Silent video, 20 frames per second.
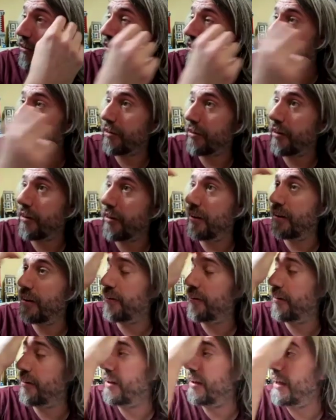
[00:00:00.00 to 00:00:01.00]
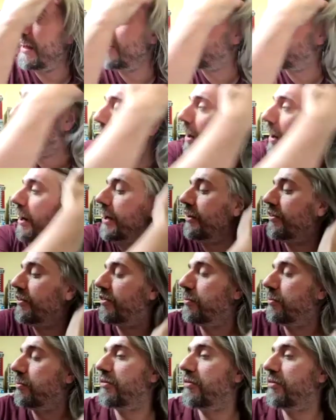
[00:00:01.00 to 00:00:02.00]
that is behind
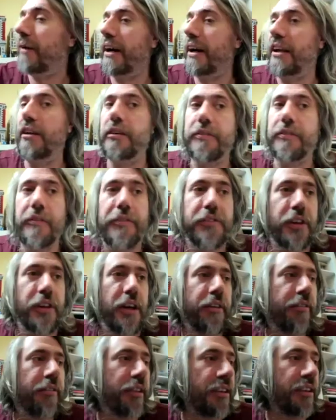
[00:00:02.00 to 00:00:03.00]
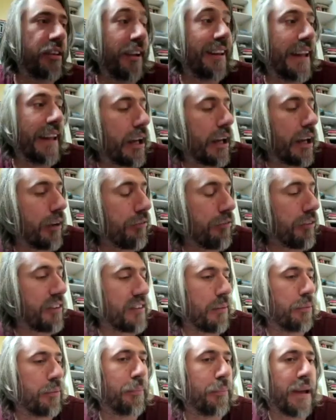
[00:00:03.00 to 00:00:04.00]
some of my love of certain things like Lego, for
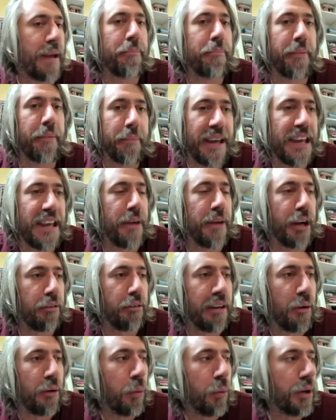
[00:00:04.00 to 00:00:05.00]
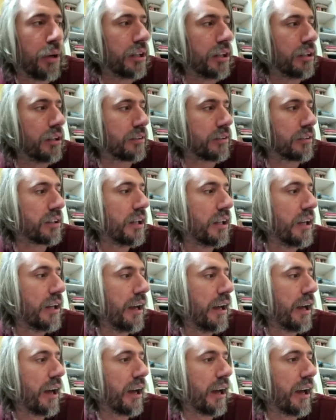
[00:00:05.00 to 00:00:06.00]
example, make, making my own little world.
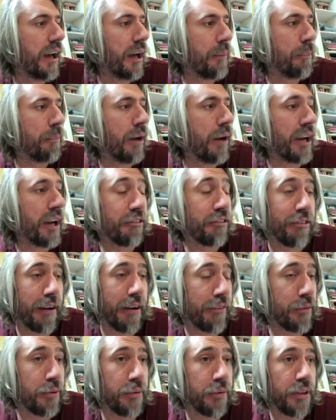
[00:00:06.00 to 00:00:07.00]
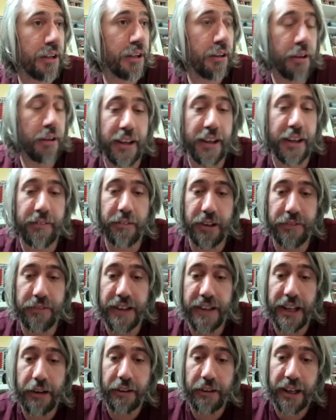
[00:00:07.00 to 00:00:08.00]
Um, Minecraft, you know, the, the
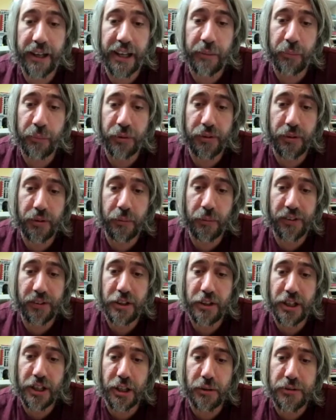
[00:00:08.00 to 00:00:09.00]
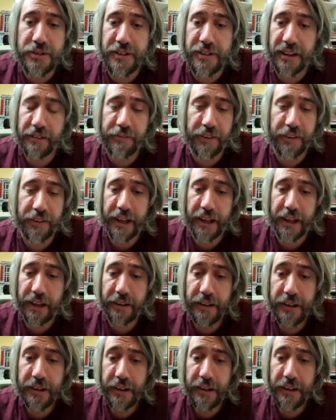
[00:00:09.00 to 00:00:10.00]
video game was is a huge thing for that.
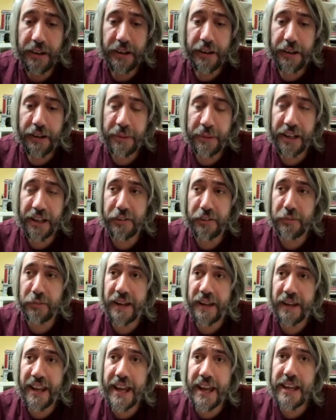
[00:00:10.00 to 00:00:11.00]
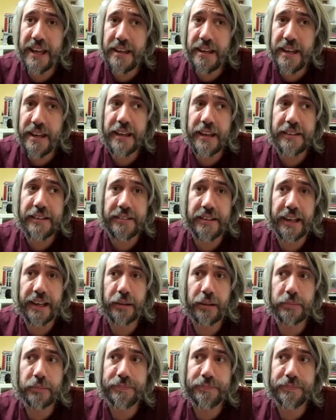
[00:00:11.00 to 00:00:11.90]
I mean, I've spent eight years now